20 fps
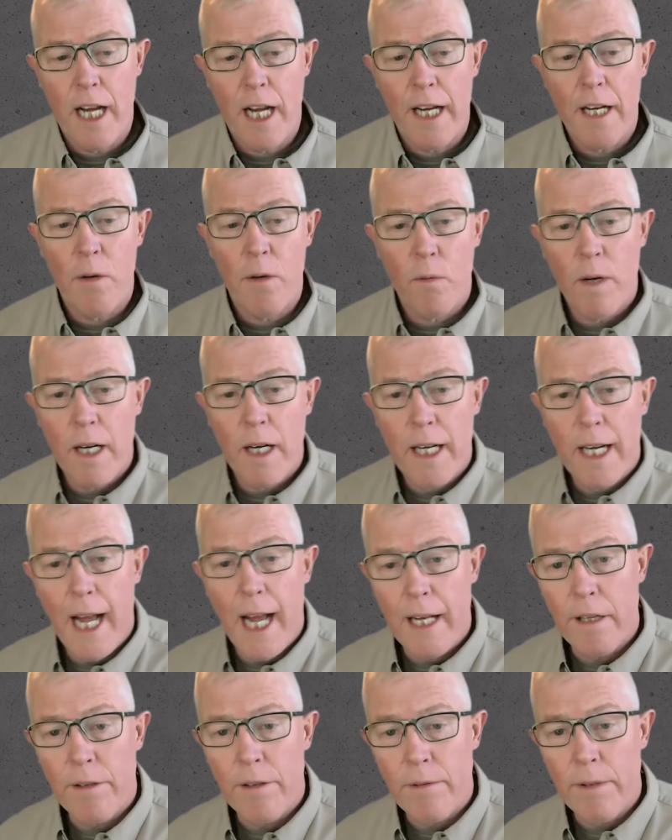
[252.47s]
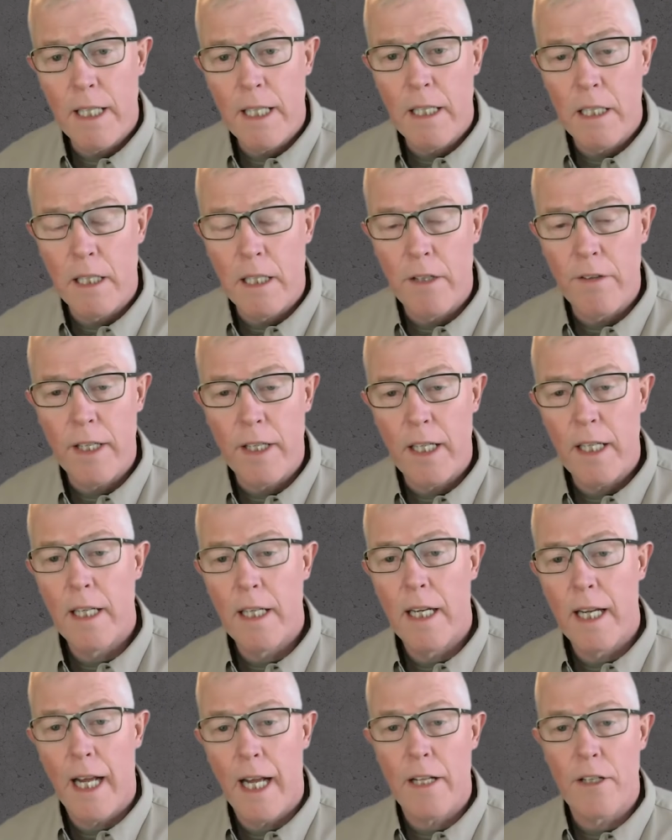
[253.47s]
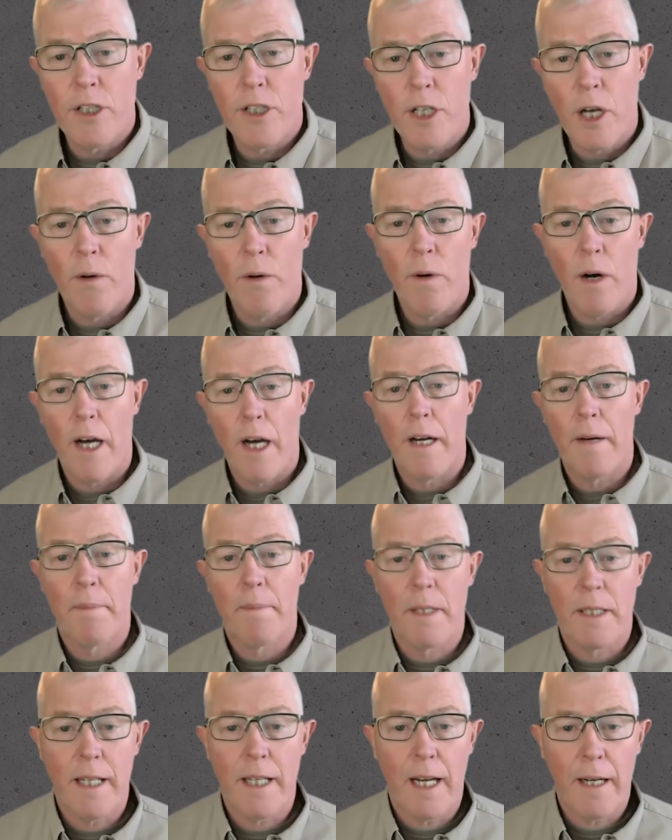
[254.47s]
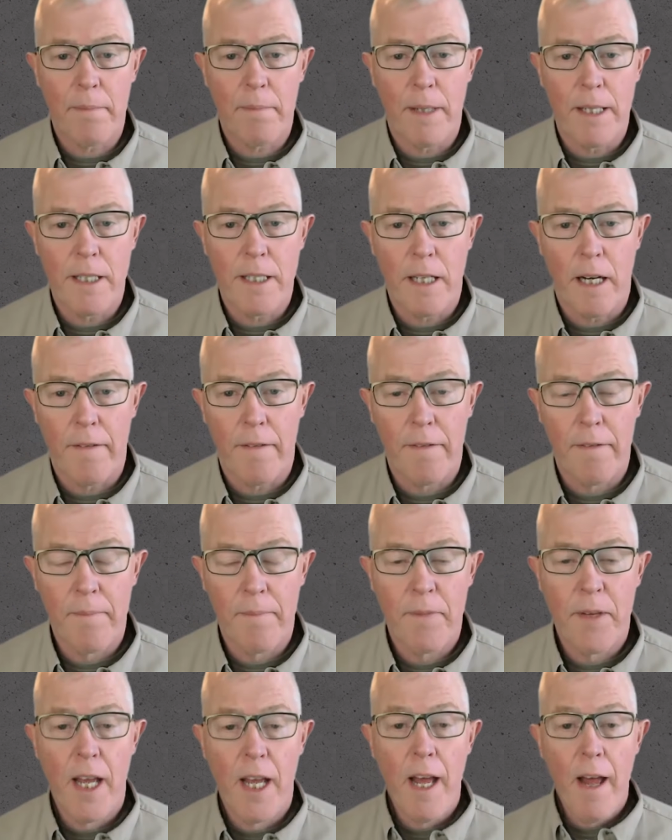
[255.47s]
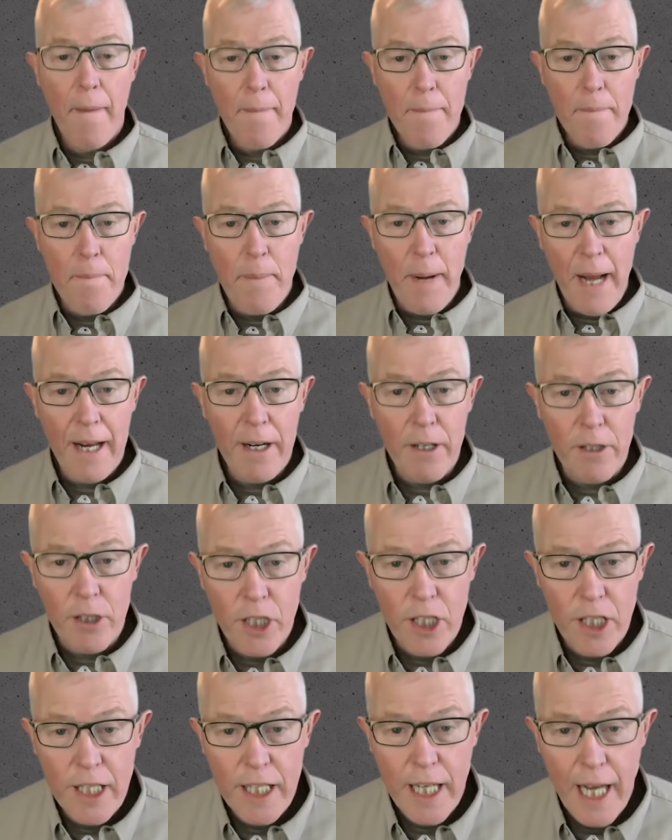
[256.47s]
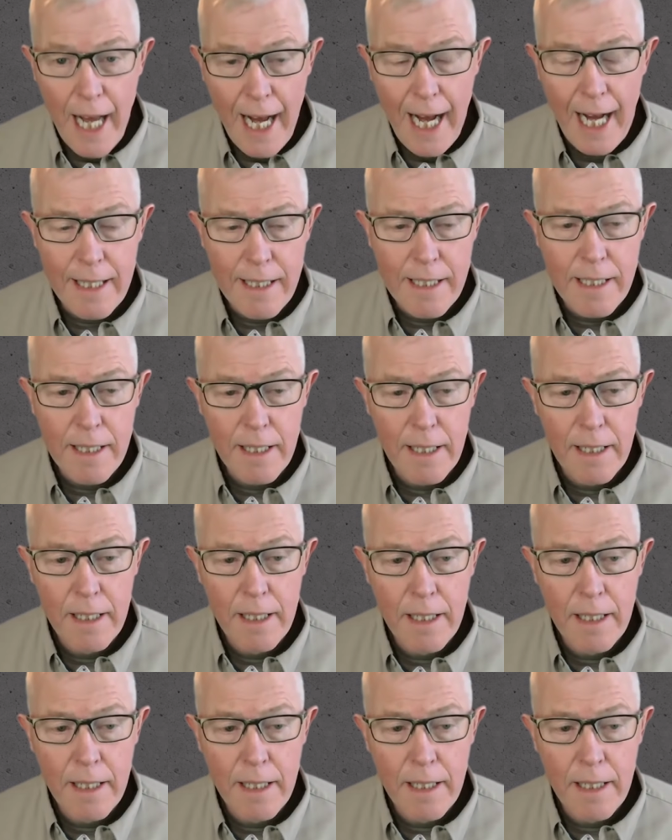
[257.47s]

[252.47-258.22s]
I can wear Cat 3 clothing and so on and protect myself. Better yet,